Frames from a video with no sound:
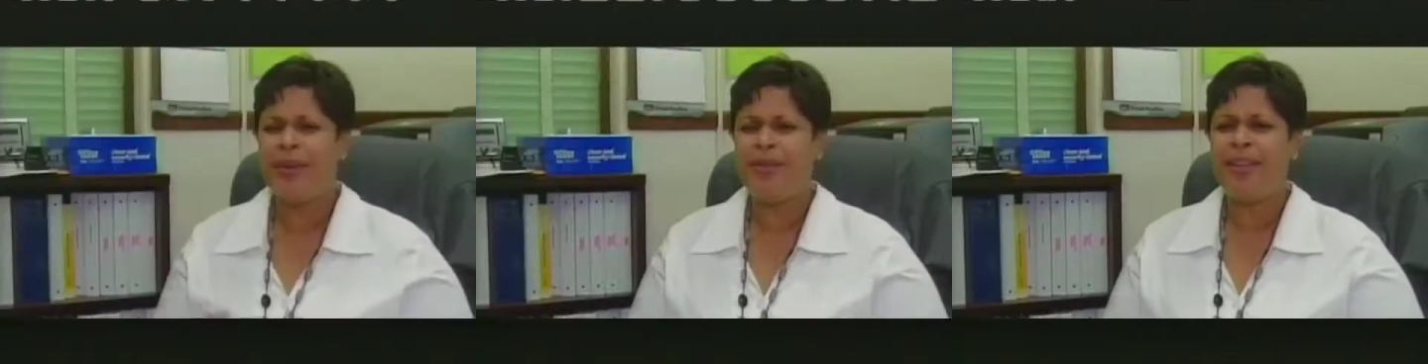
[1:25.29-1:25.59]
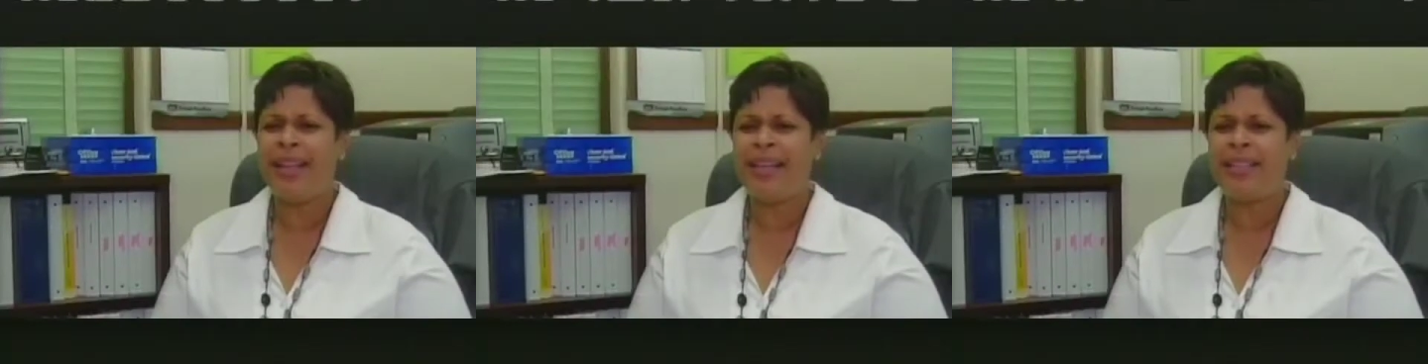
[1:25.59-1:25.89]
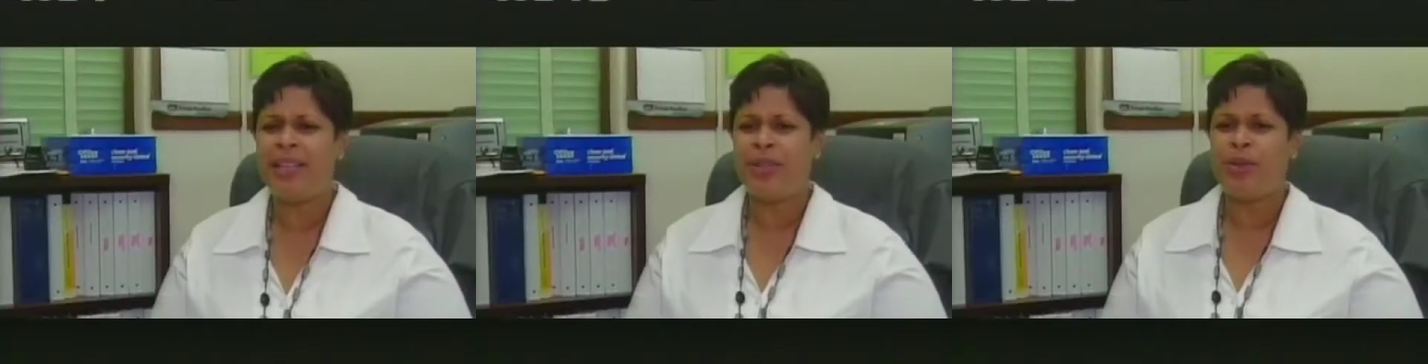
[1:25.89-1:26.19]
We
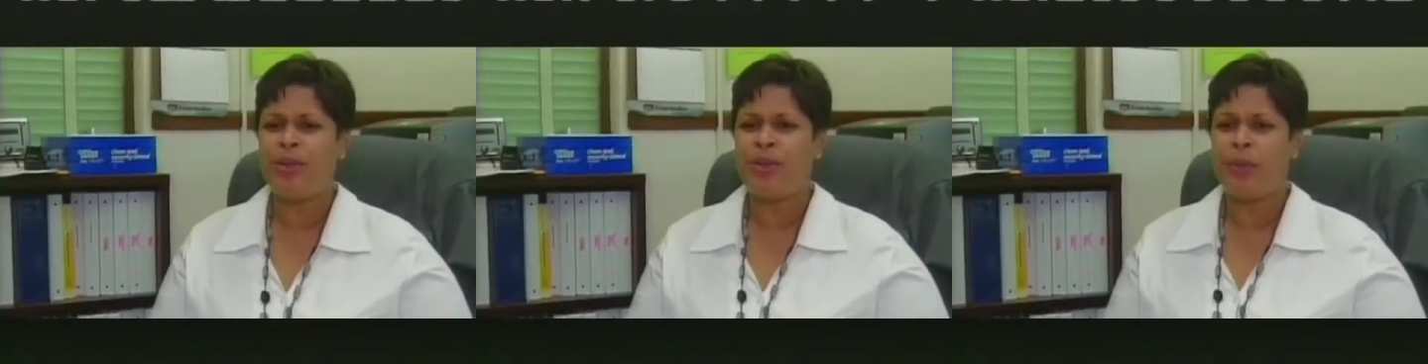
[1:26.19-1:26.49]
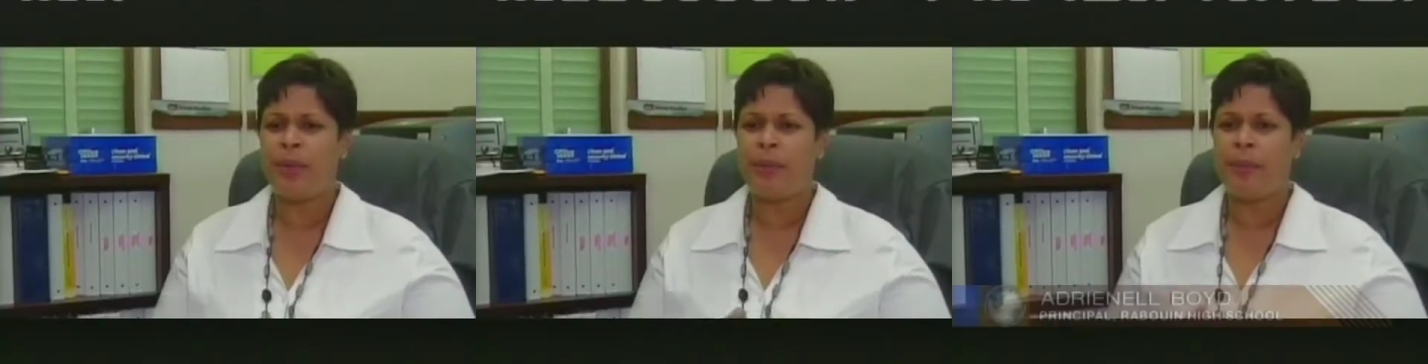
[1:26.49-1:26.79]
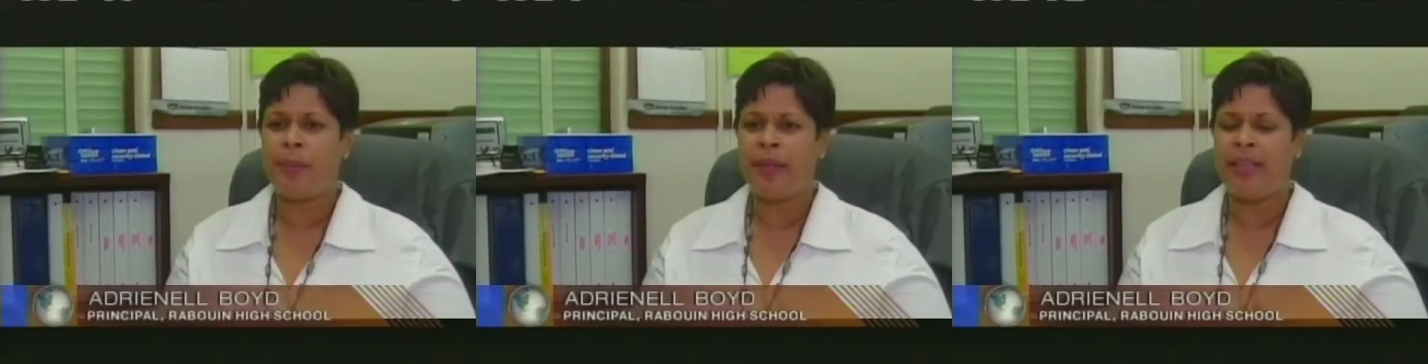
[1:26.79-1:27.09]
realized that students were
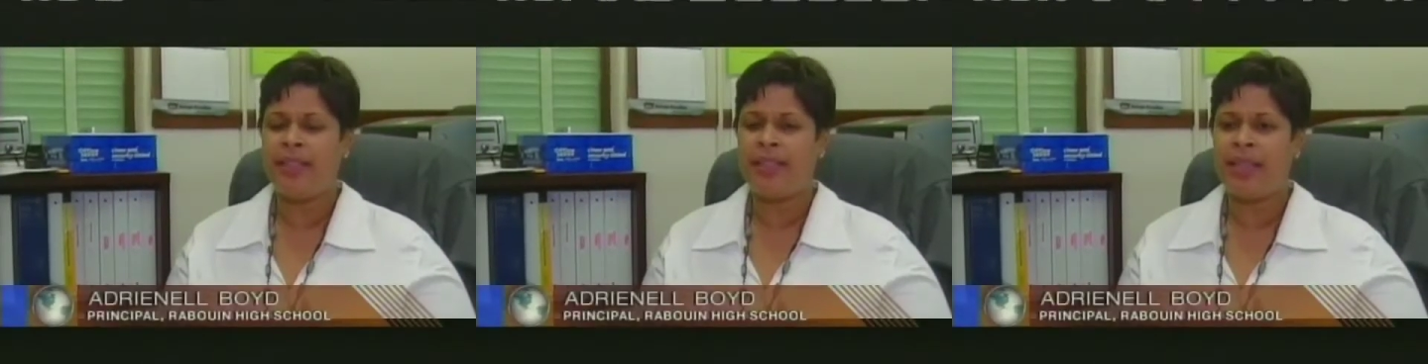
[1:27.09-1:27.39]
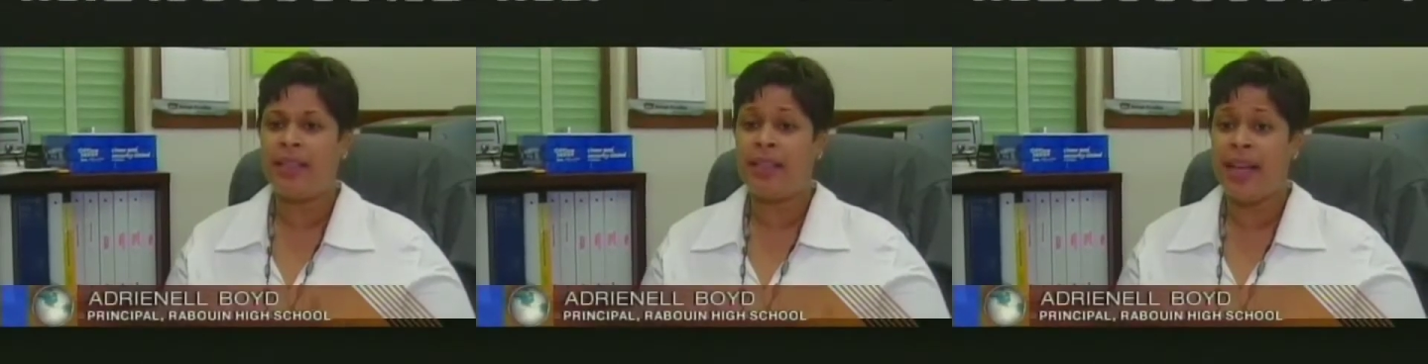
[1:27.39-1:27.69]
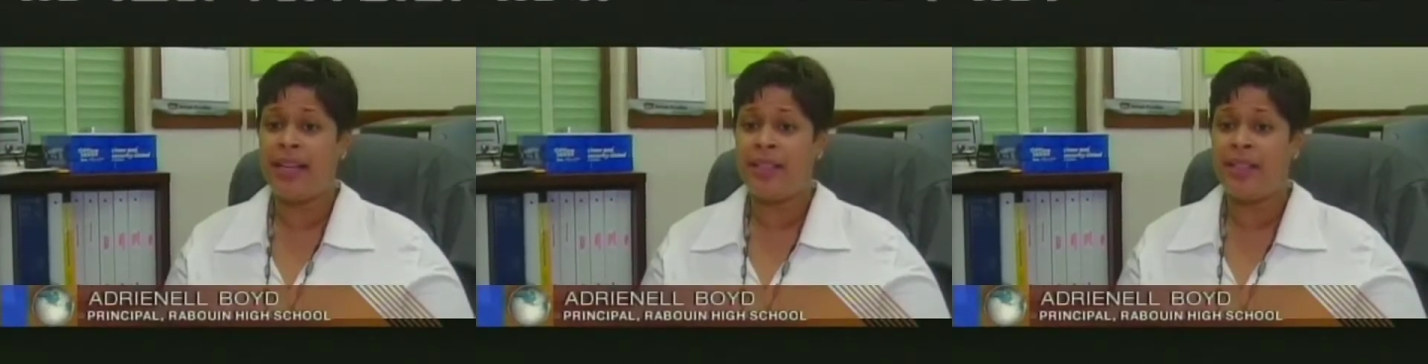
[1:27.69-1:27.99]
placed in
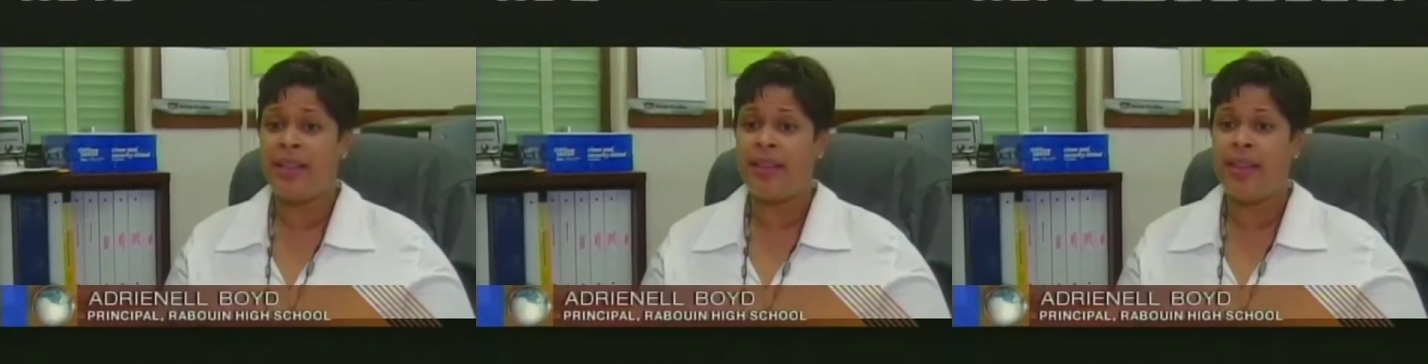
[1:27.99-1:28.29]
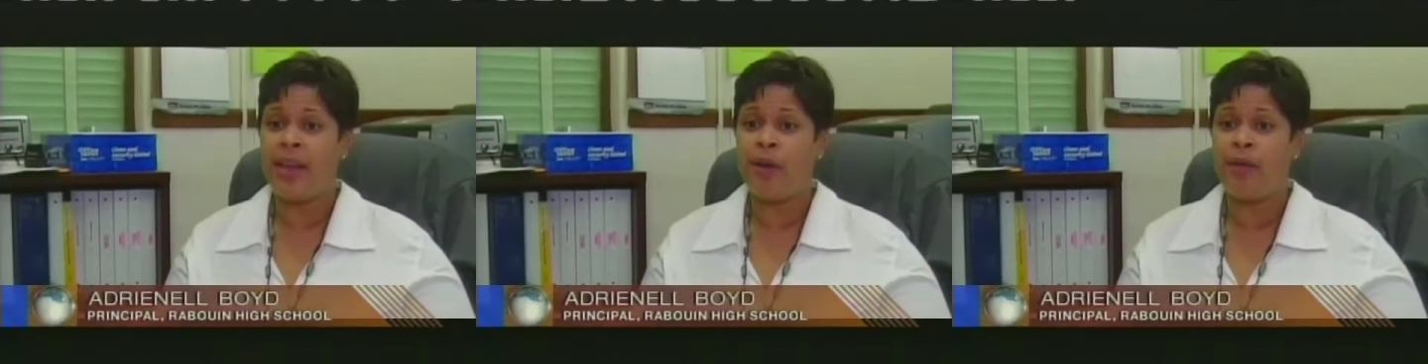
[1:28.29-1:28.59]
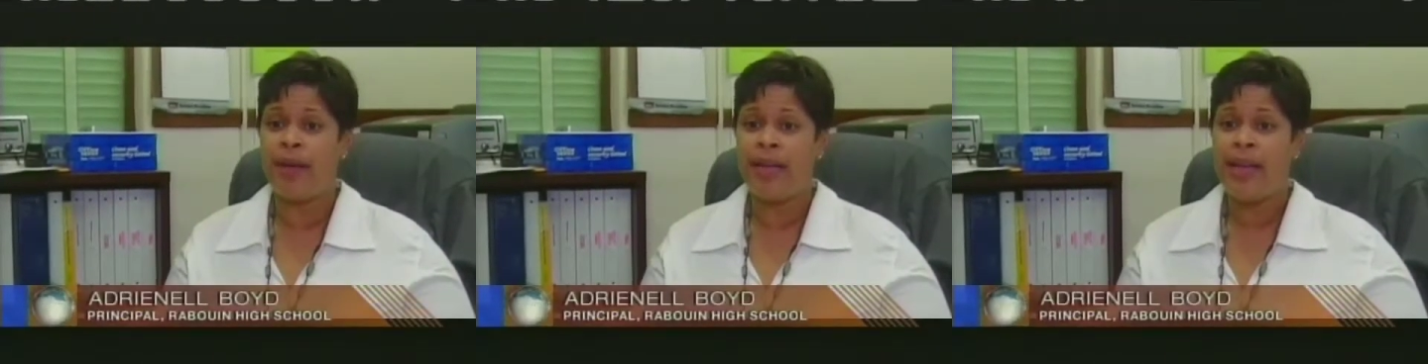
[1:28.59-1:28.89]
classes that they
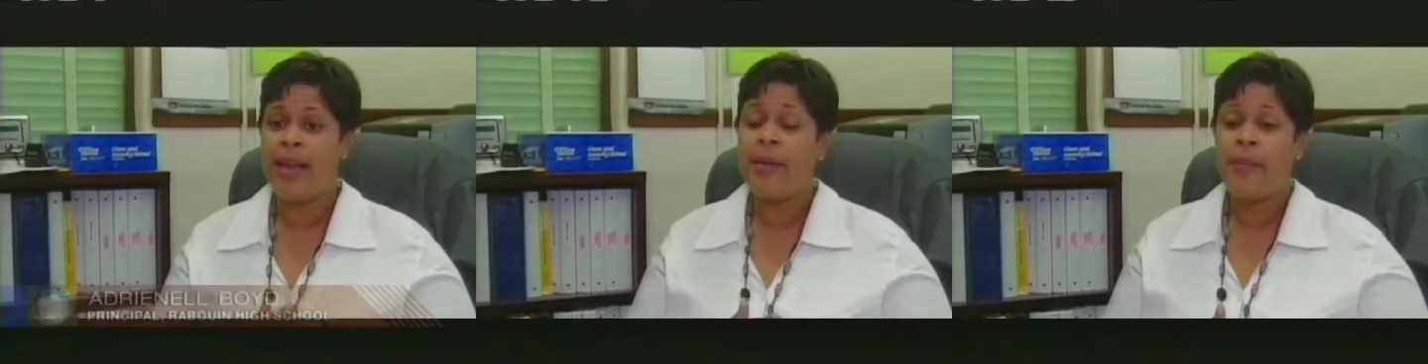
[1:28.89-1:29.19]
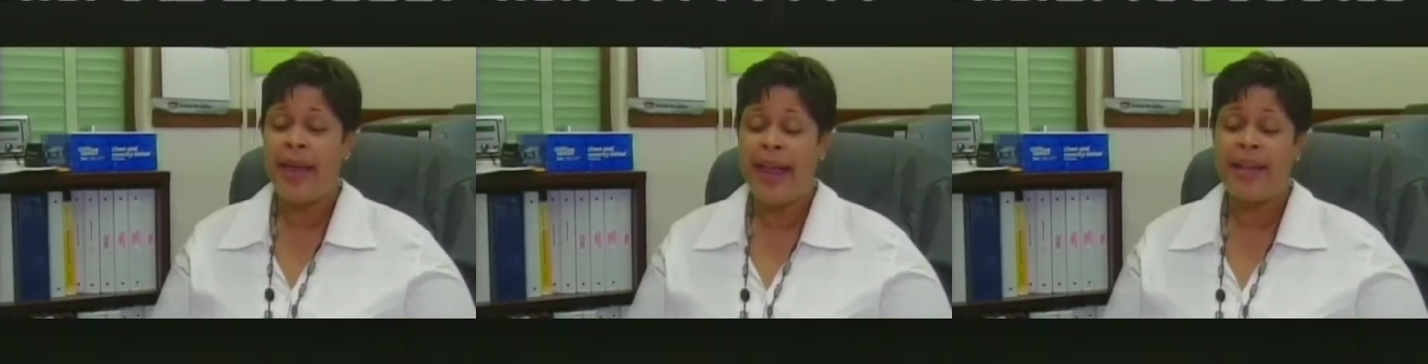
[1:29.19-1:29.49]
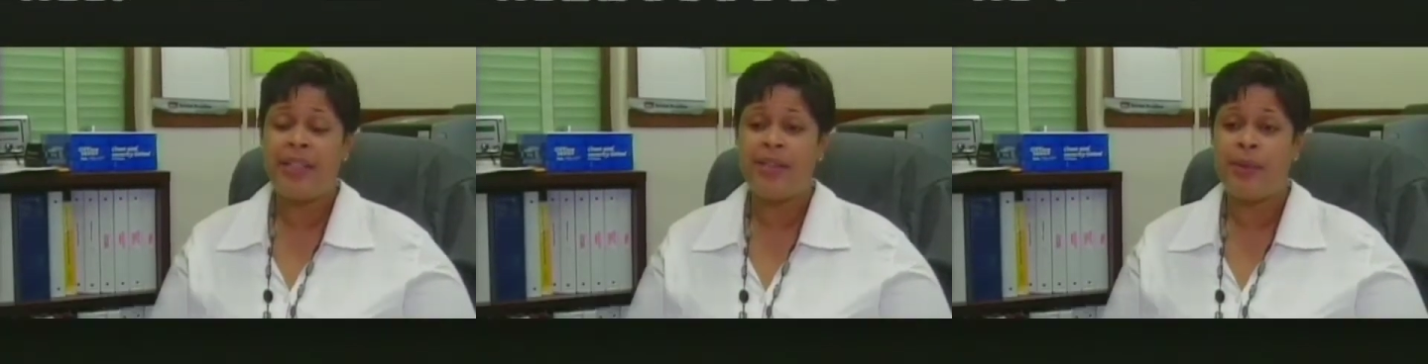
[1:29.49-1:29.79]
already
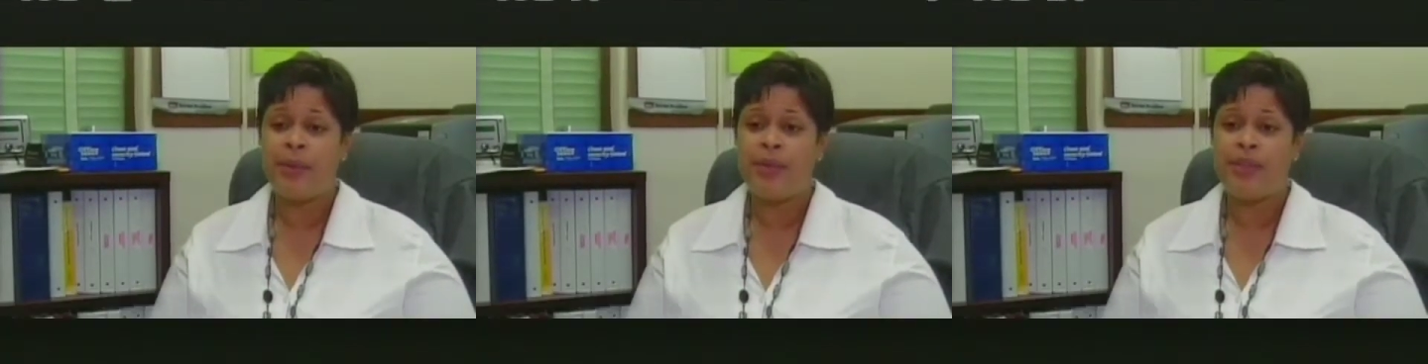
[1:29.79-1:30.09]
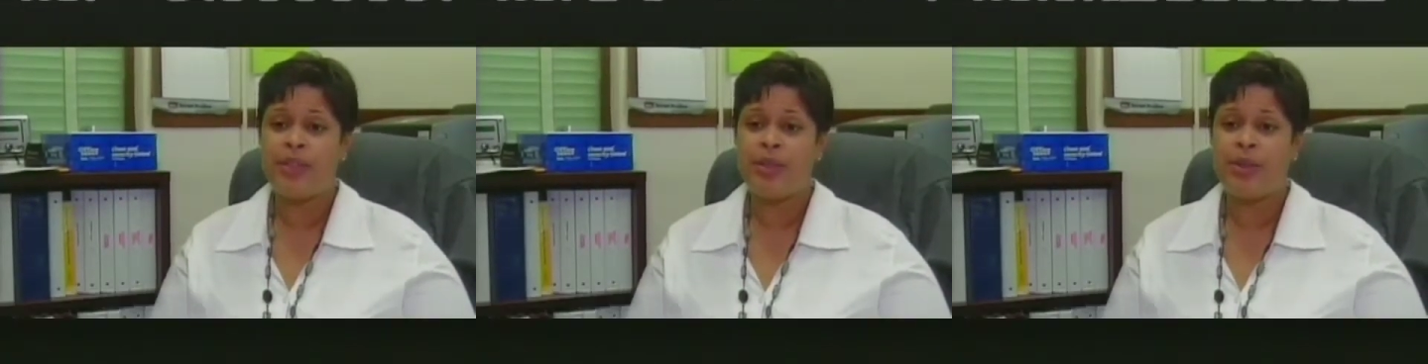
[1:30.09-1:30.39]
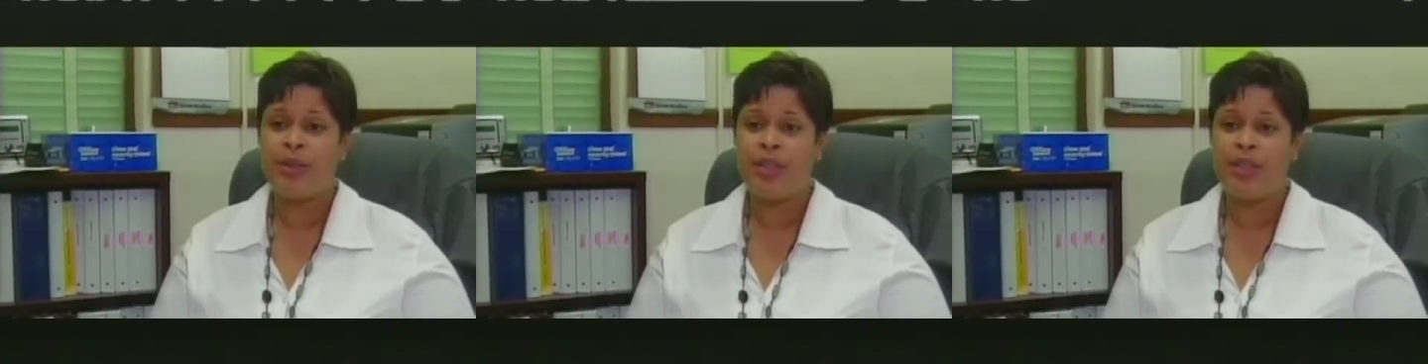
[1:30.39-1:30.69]
passed the previous school